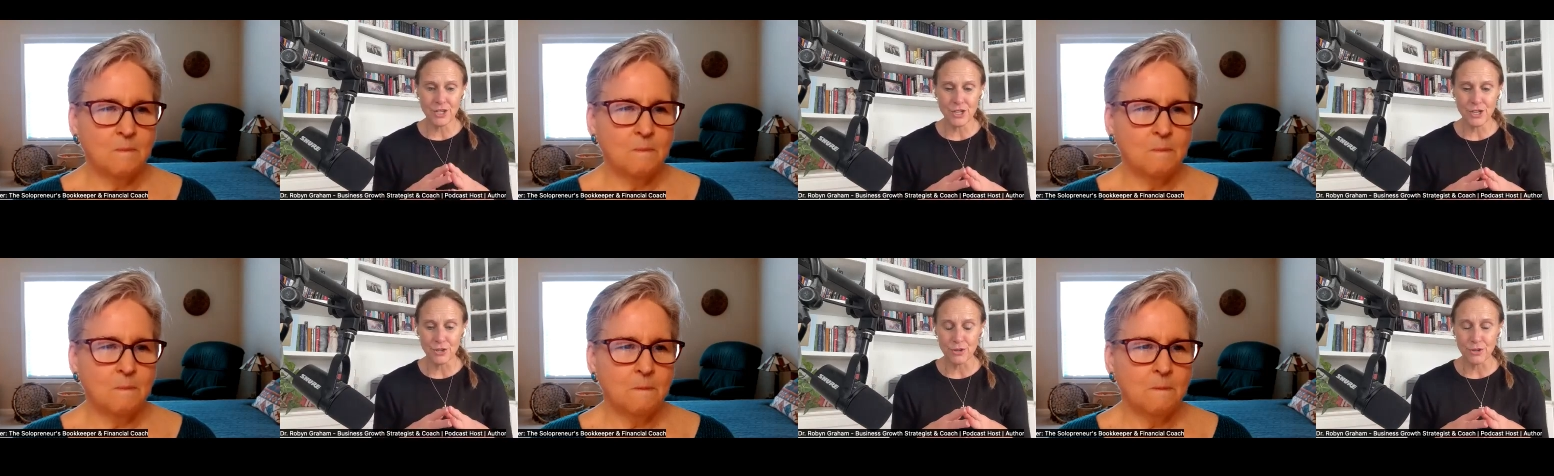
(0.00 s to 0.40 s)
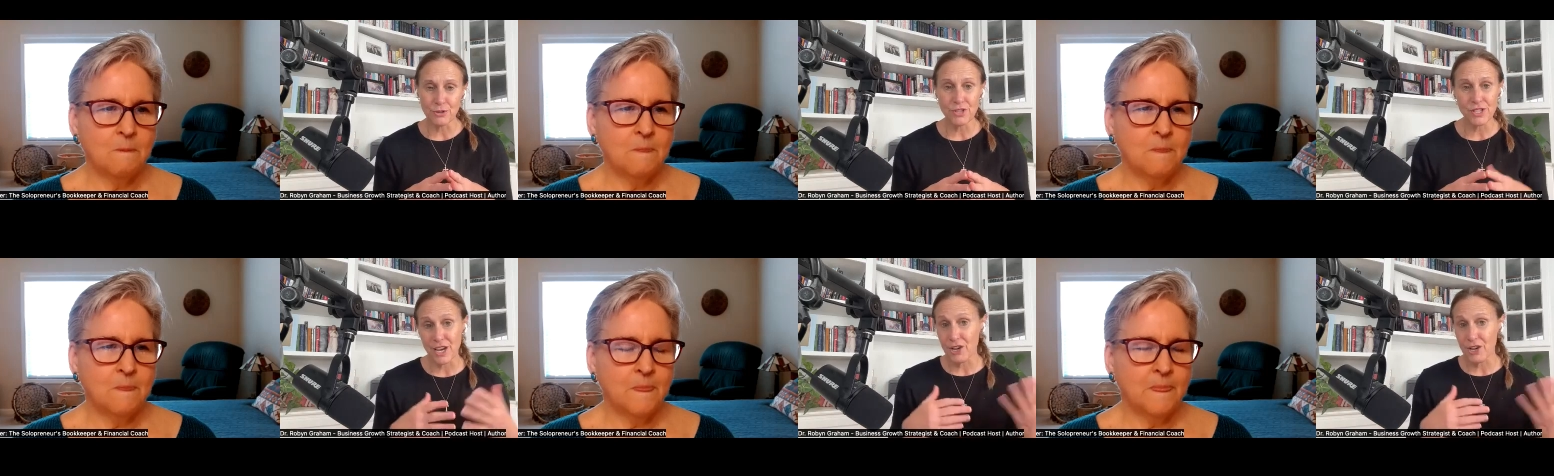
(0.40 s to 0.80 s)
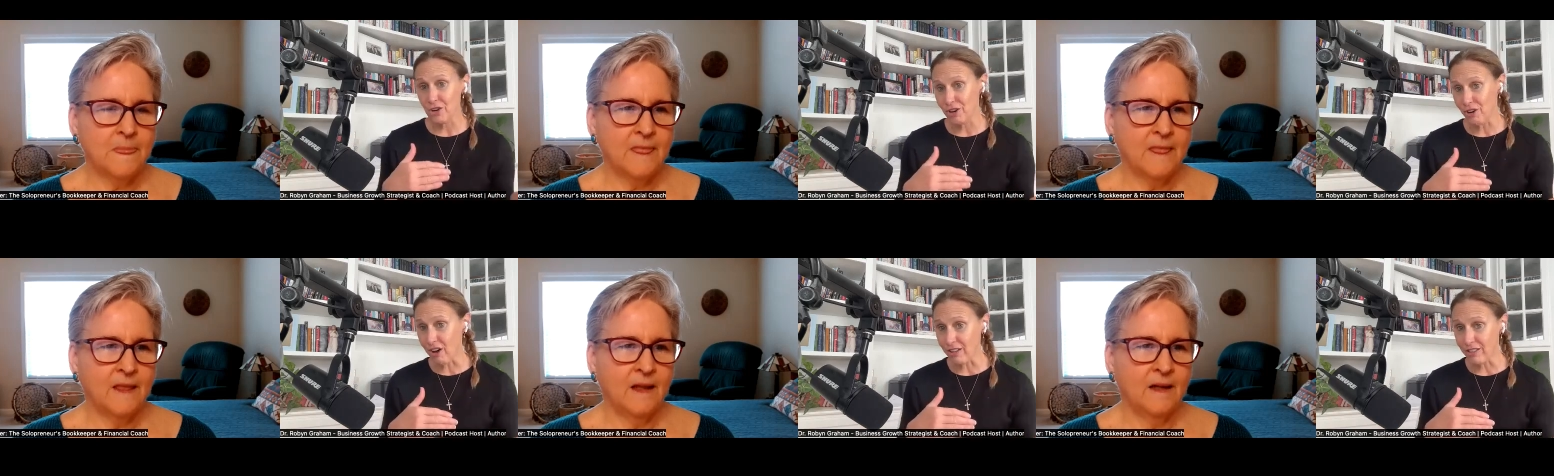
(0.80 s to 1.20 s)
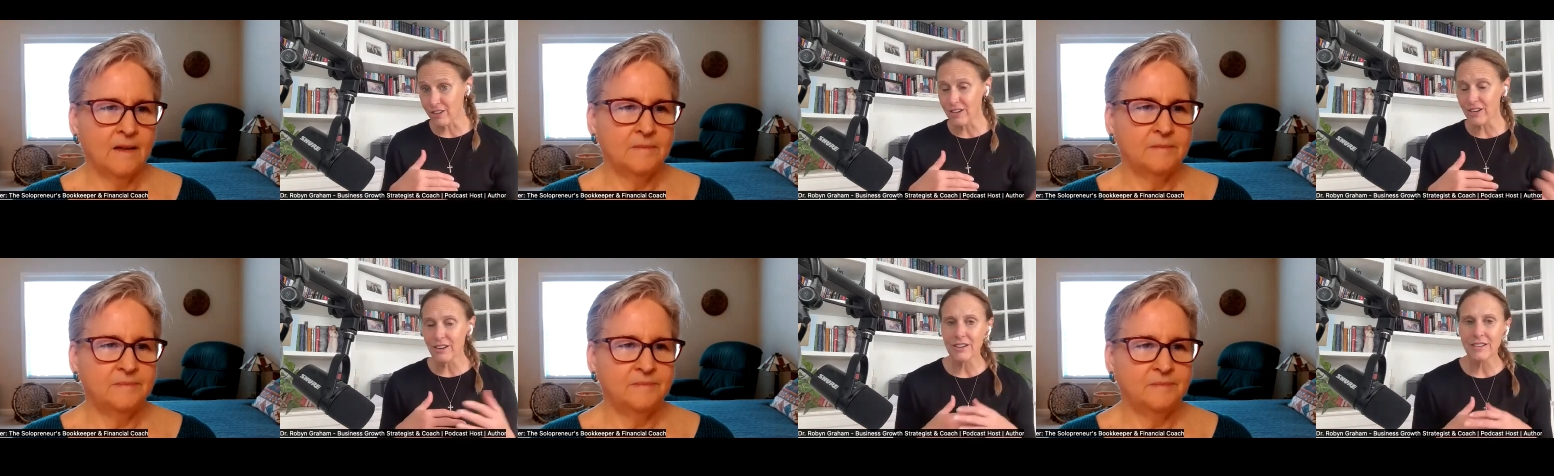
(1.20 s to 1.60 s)
Speaker 1: to say you're an
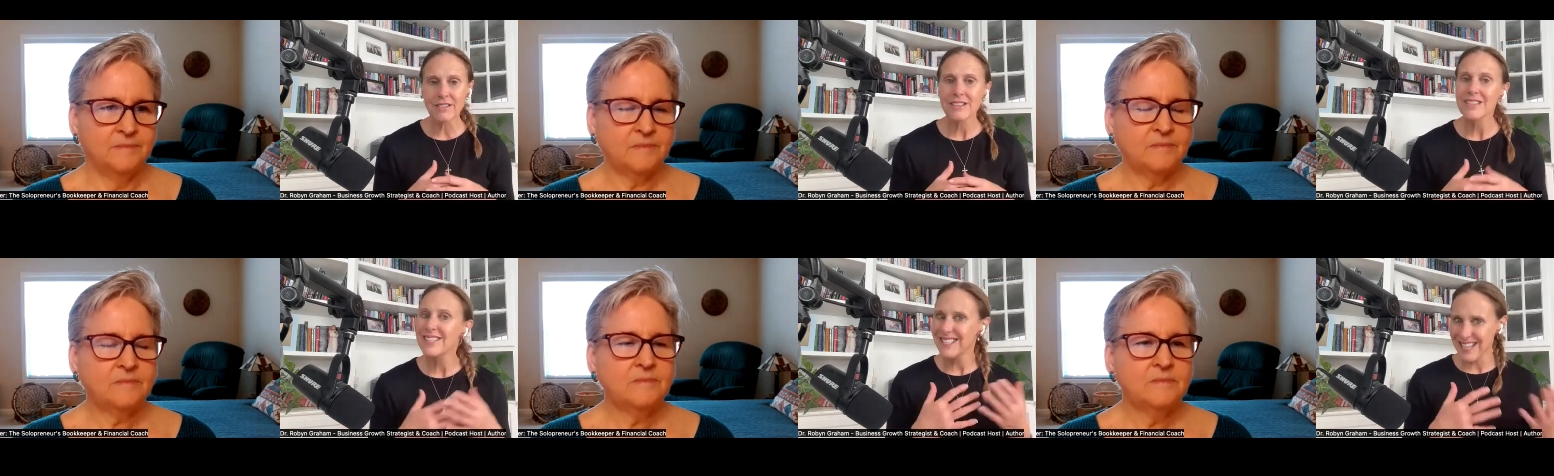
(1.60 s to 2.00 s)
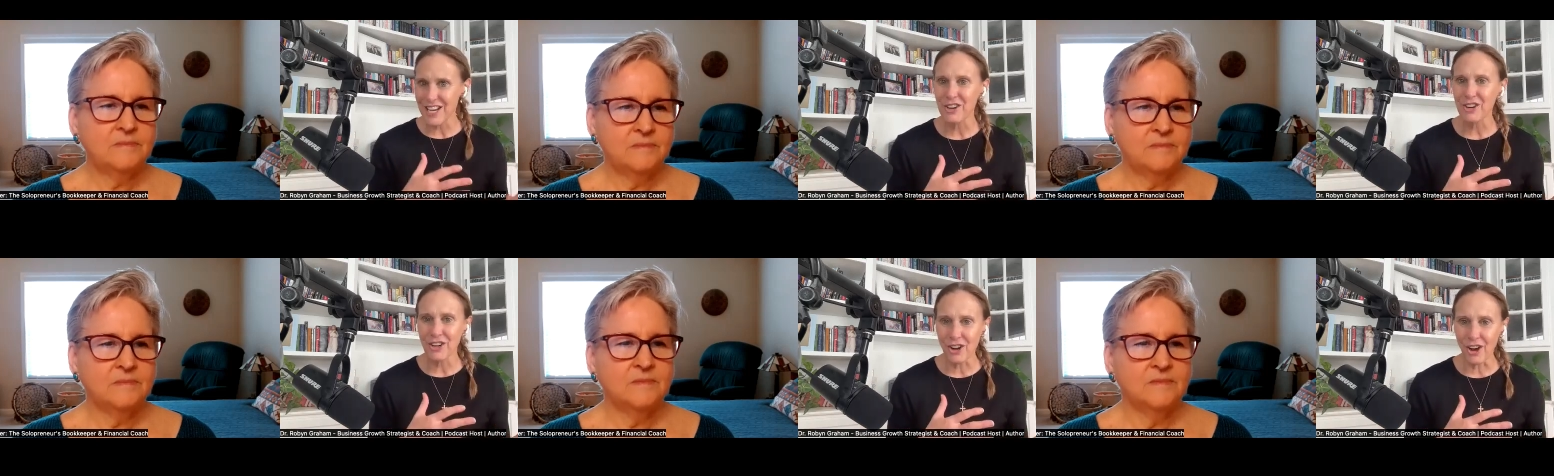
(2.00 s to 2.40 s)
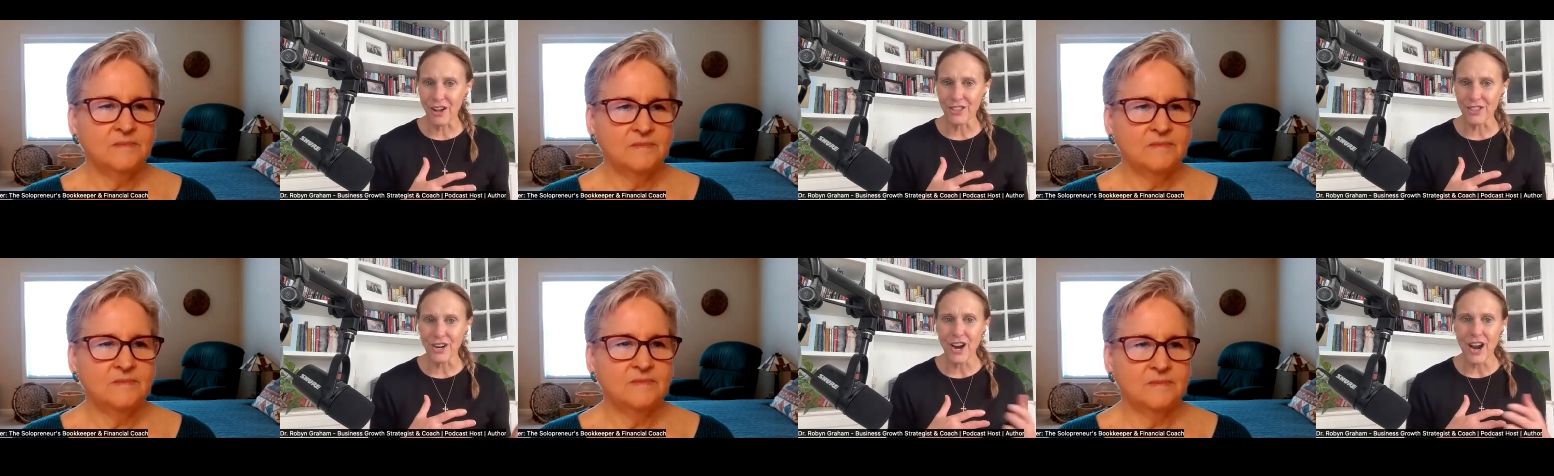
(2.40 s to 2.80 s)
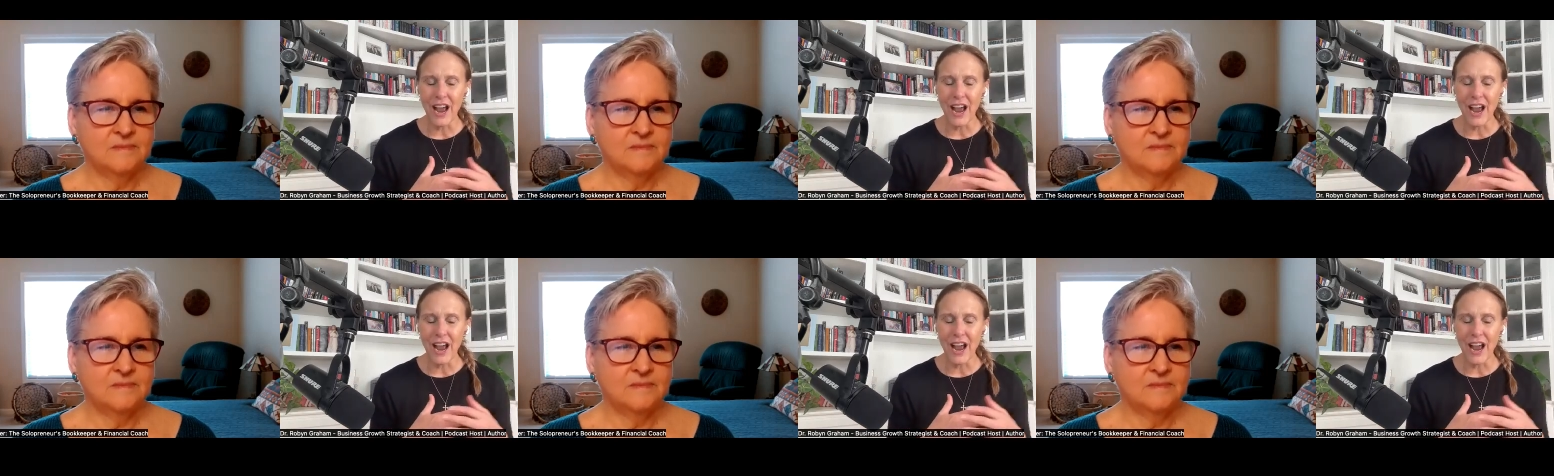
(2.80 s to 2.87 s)
author, say you're an author.